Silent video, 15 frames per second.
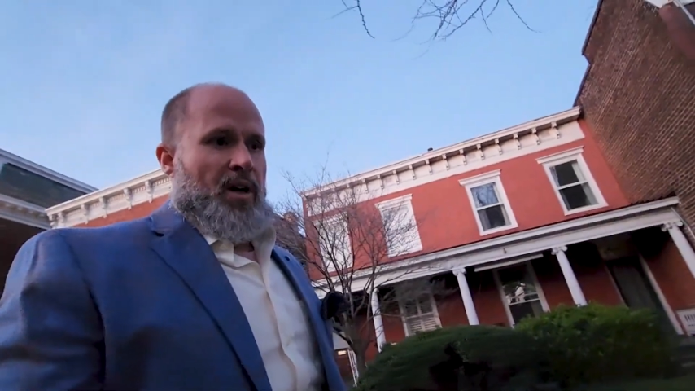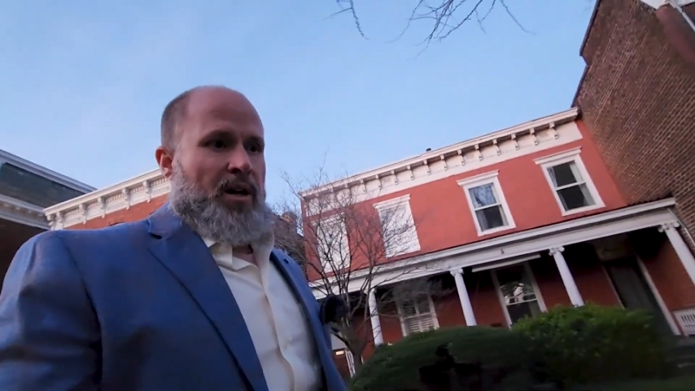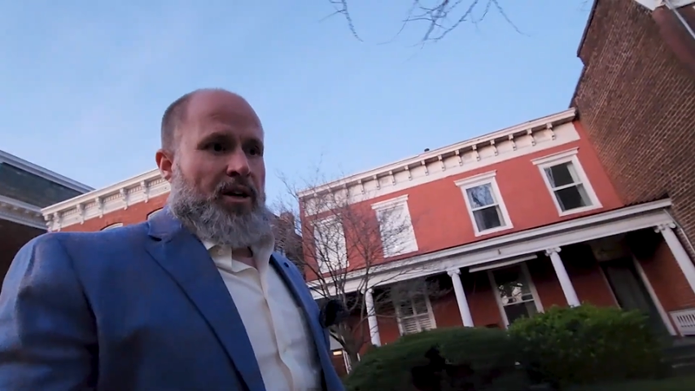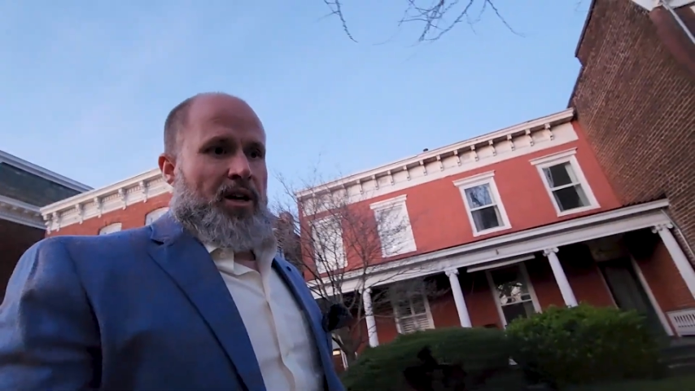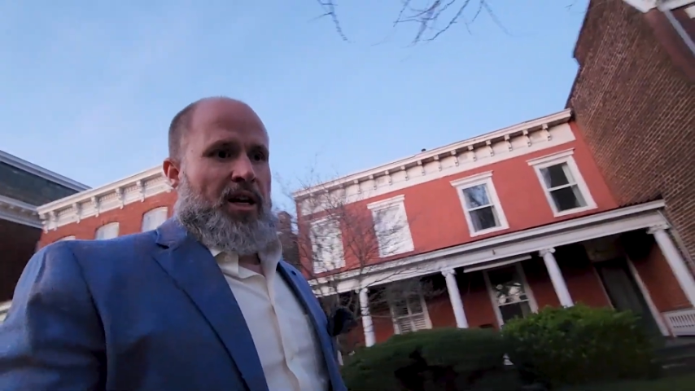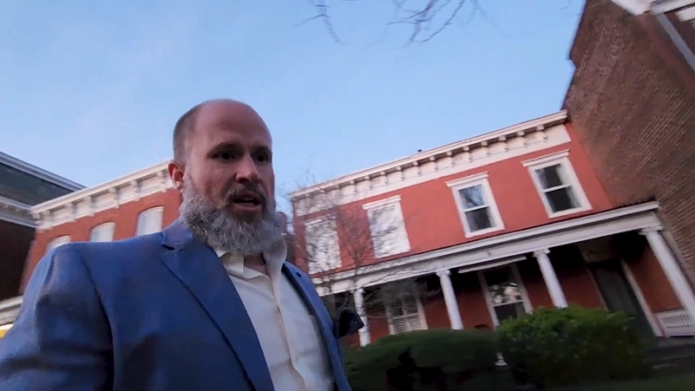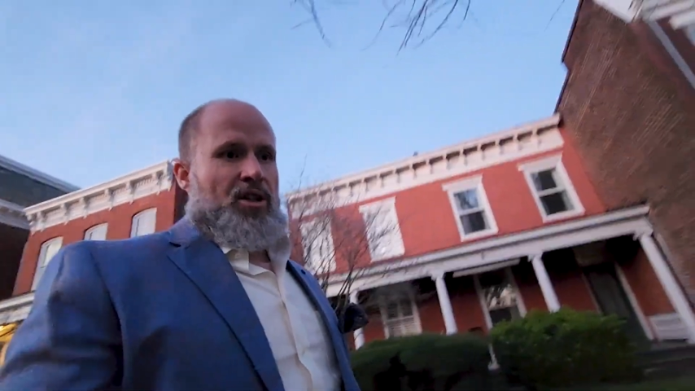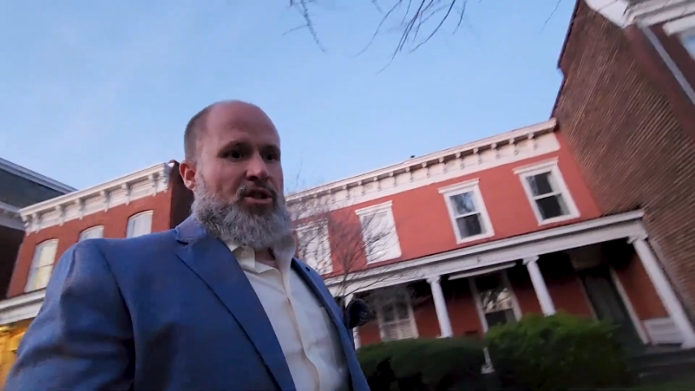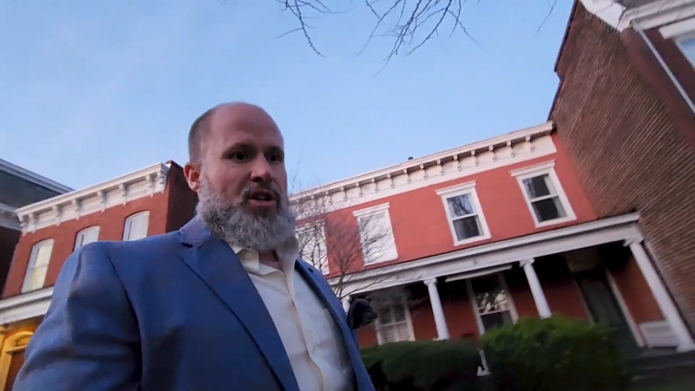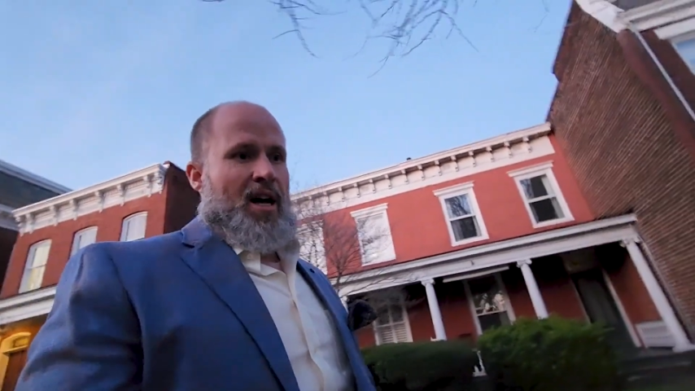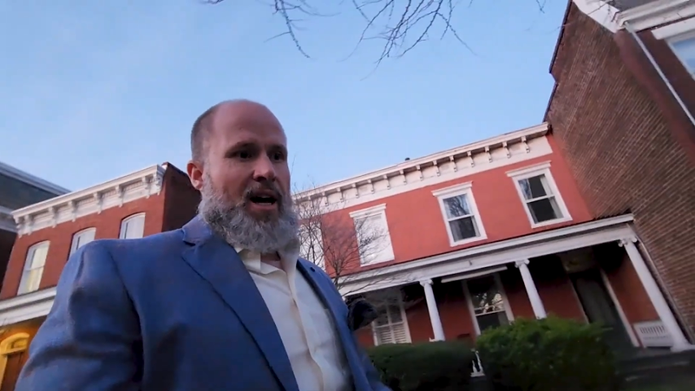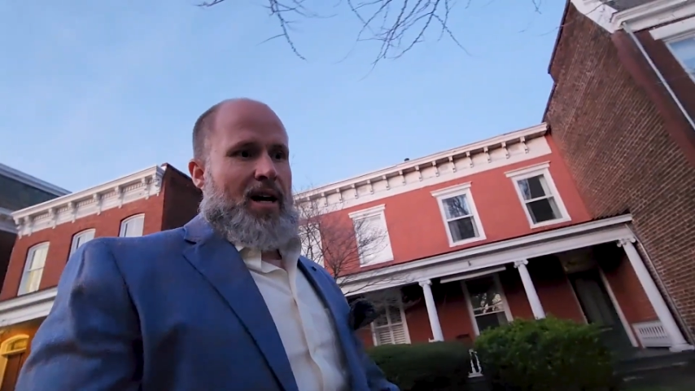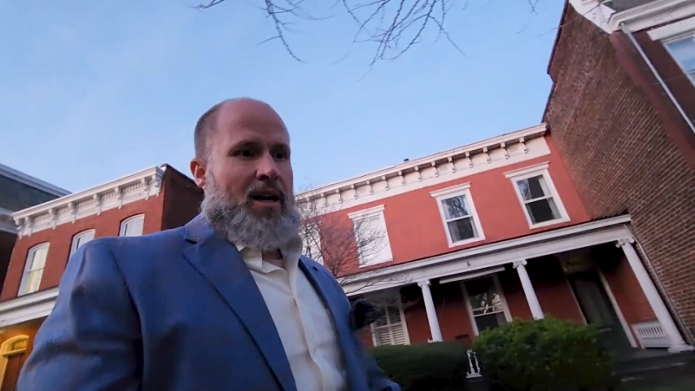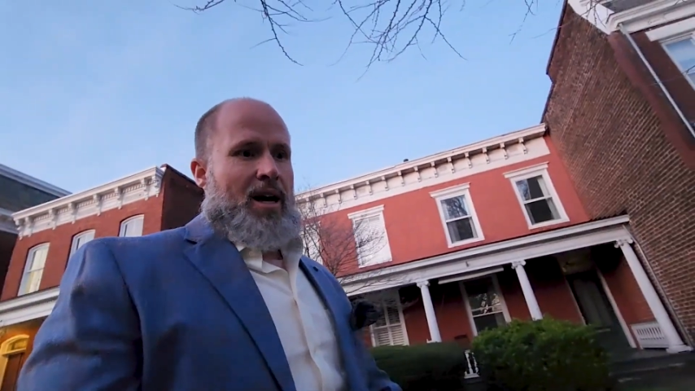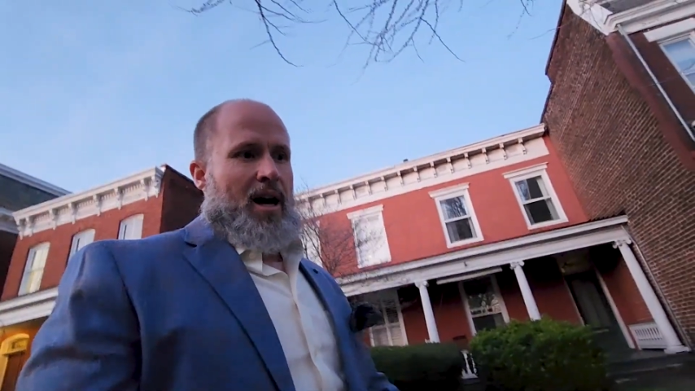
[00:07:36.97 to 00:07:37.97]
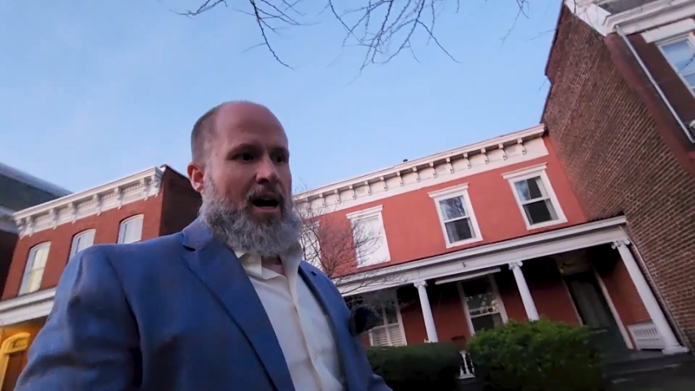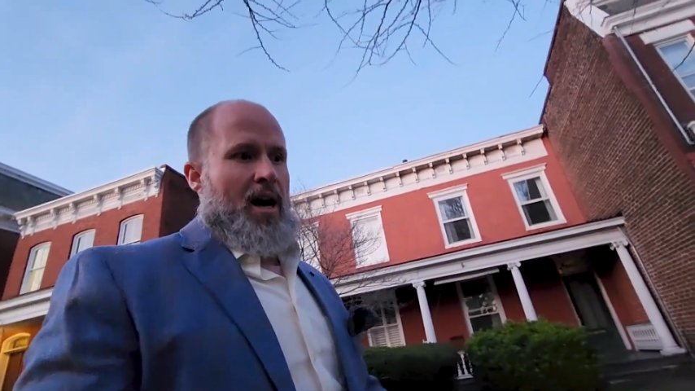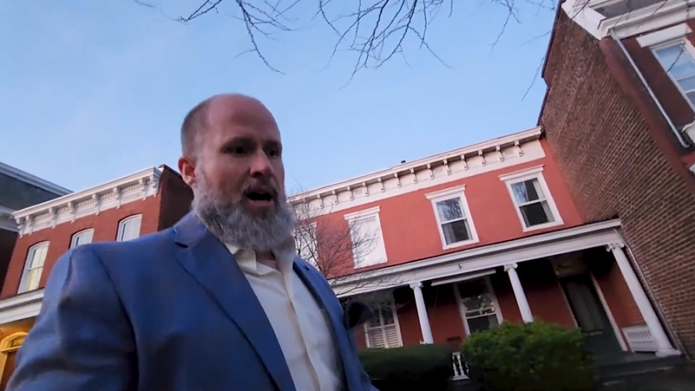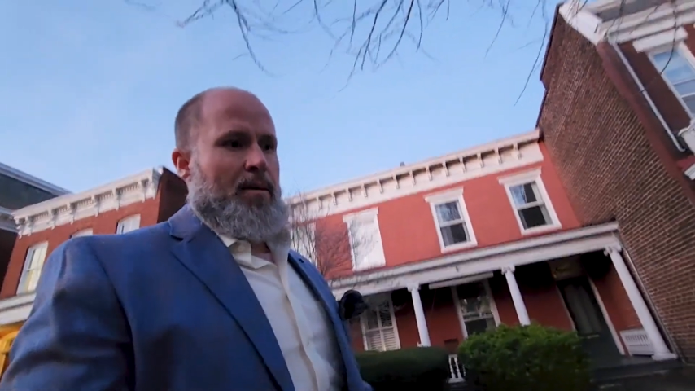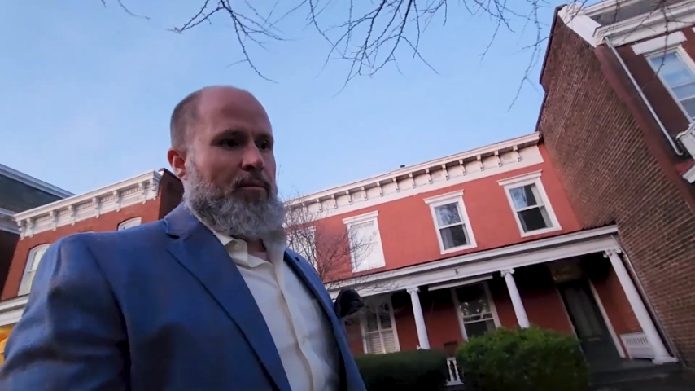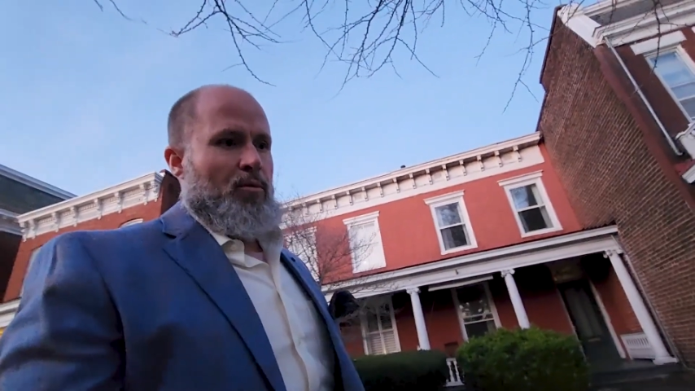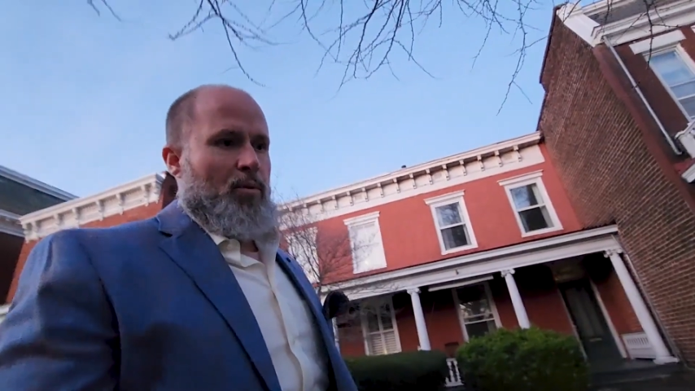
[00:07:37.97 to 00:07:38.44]

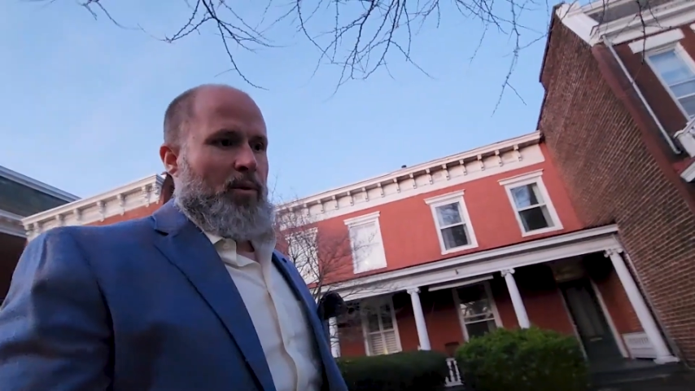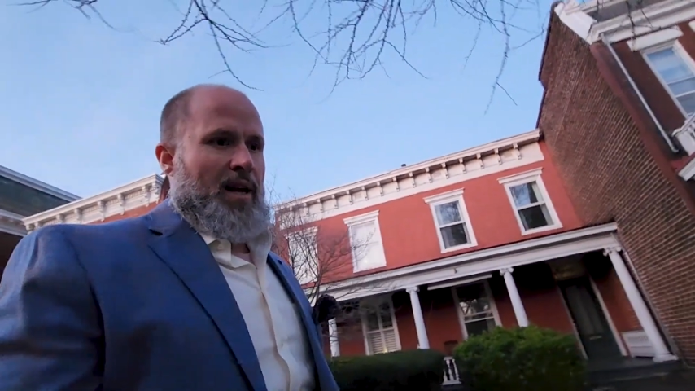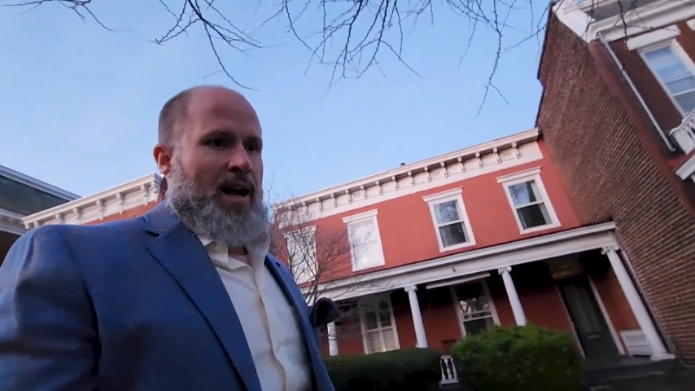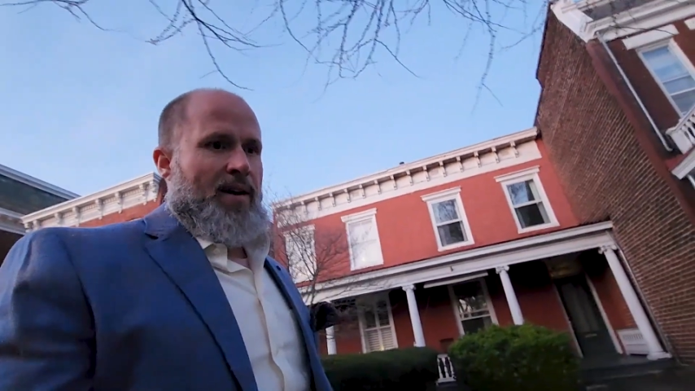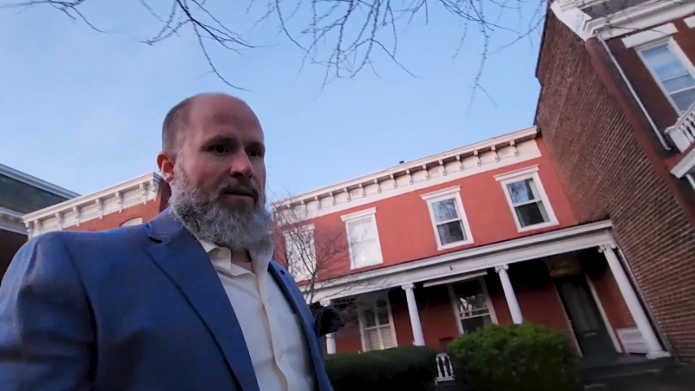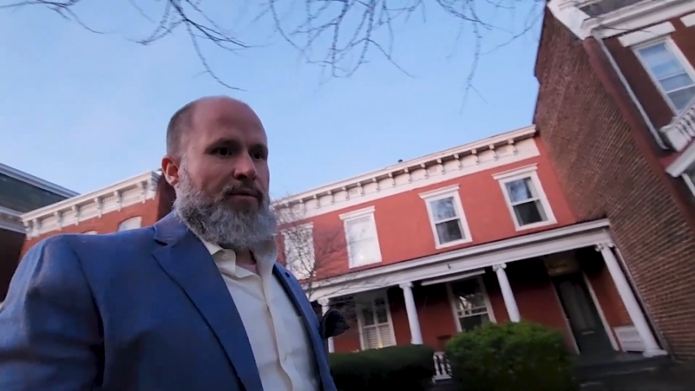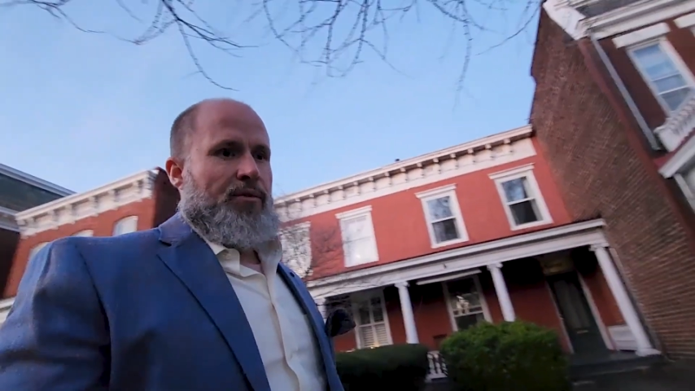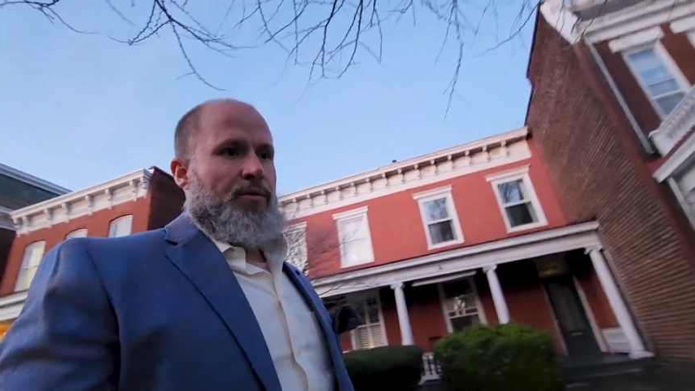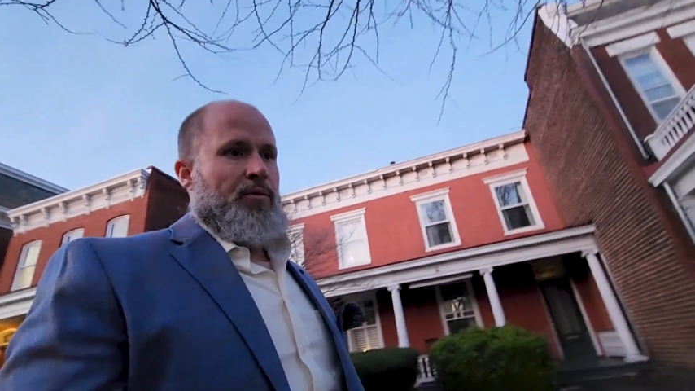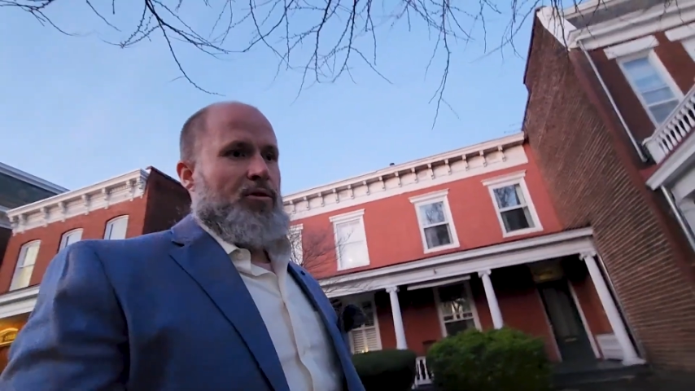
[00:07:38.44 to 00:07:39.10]
Niche.com gave